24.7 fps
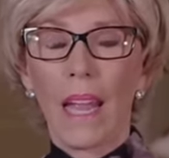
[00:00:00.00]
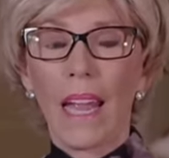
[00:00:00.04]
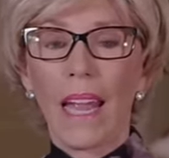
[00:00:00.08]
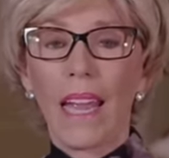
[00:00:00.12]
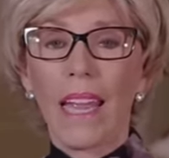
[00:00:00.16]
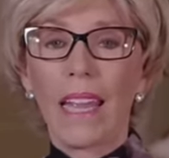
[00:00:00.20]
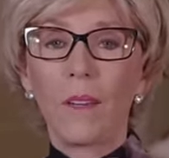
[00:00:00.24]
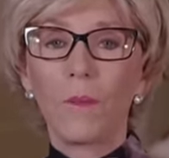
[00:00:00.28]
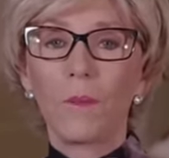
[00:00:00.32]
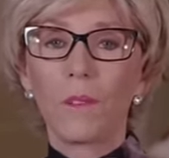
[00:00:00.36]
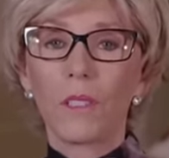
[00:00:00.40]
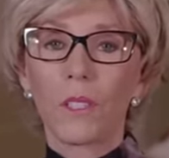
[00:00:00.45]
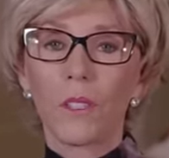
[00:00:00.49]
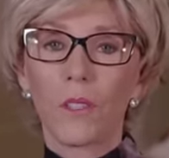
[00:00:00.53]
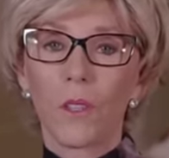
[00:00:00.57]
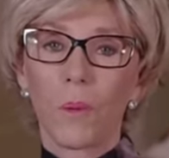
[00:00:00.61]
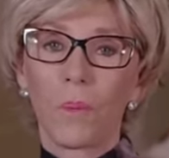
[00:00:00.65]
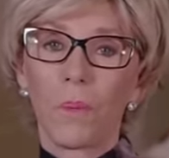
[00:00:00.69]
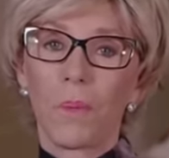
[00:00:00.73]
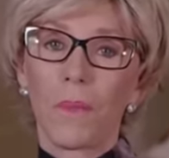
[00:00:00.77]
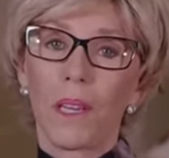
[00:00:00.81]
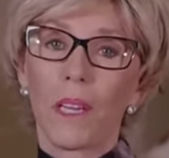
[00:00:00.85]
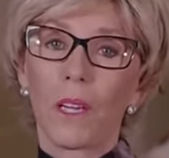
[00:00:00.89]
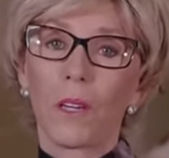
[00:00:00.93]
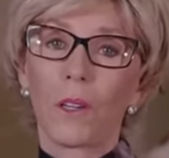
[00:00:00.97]
He was the
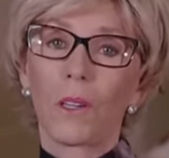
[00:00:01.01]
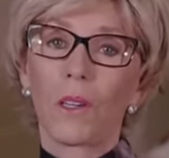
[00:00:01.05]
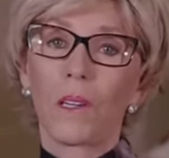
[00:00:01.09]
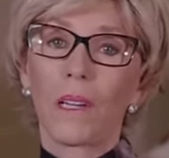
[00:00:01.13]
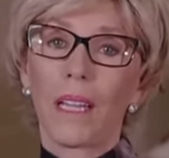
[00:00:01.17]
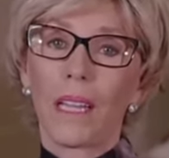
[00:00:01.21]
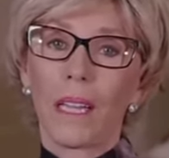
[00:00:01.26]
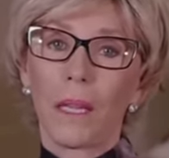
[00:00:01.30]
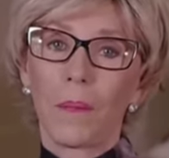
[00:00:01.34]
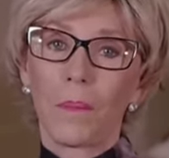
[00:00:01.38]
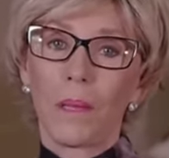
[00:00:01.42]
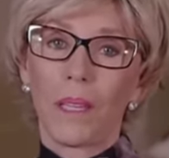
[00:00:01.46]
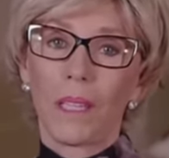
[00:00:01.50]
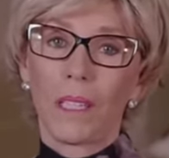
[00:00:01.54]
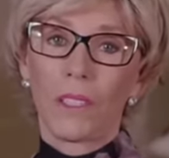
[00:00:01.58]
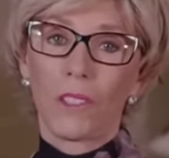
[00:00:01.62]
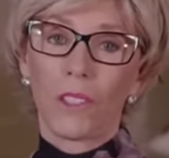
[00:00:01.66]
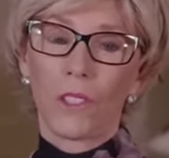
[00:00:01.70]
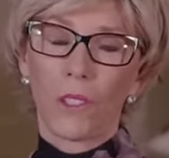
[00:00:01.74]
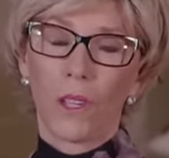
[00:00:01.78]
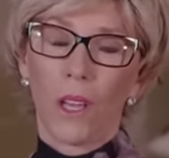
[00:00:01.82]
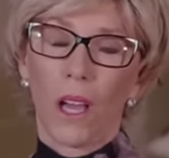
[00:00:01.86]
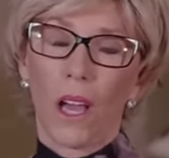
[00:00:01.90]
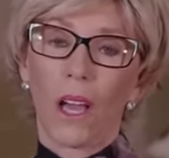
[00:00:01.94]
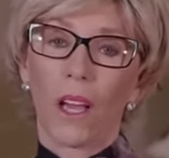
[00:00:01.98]
mirror
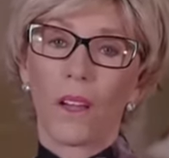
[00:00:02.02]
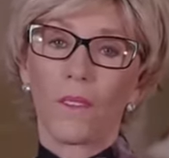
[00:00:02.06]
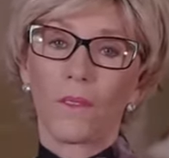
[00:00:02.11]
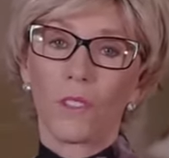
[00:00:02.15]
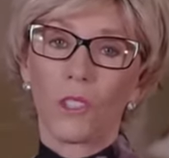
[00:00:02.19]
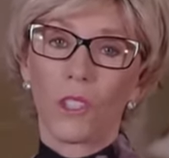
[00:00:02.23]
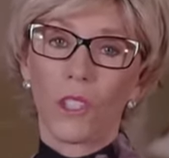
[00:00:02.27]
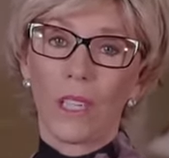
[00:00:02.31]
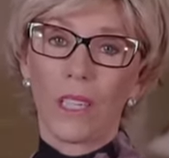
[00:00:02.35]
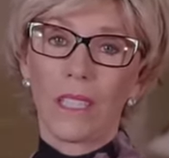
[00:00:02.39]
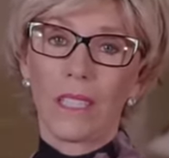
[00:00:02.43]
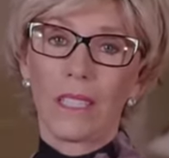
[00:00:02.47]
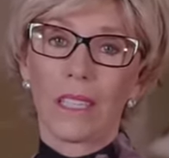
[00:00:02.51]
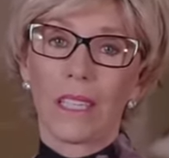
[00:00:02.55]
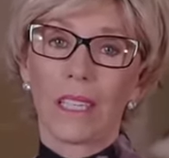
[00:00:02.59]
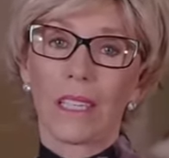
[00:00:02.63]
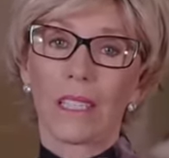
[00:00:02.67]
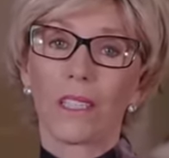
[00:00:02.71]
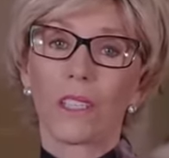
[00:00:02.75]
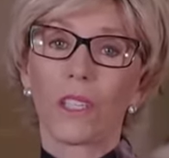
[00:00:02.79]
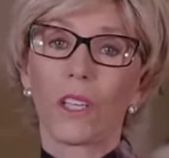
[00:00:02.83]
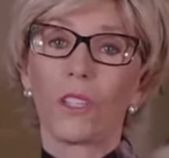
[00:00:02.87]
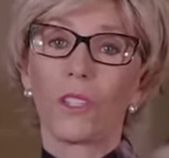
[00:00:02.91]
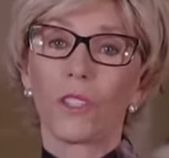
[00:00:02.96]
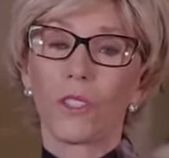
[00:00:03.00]
image of
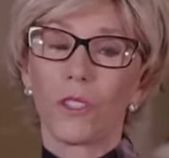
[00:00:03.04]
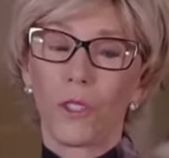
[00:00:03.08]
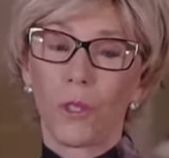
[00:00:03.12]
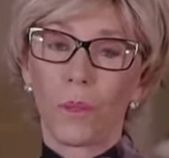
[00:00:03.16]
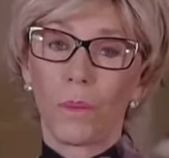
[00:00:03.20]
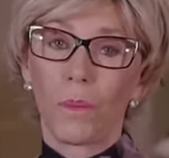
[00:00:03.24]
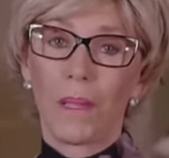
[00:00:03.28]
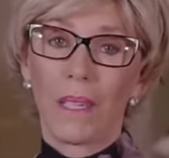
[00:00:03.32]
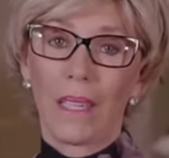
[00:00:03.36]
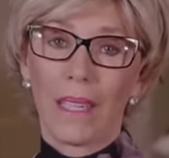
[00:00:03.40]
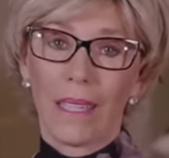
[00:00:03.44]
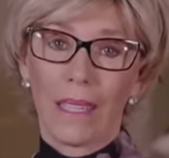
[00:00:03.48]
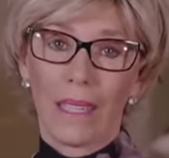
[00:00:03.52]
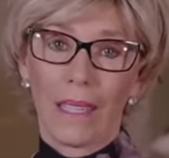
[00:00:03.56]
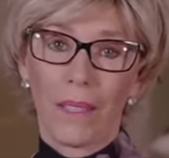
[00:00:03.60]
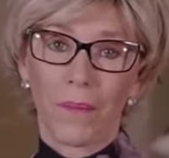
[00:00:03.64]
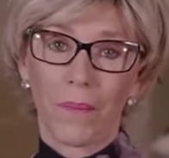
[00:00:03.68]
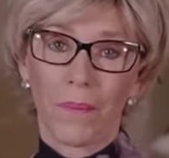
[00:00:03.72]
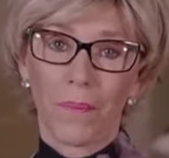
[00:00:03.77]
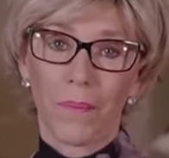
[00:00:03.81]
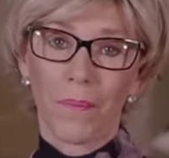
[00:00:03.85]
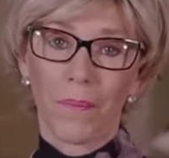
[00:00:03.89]
Jesus to me.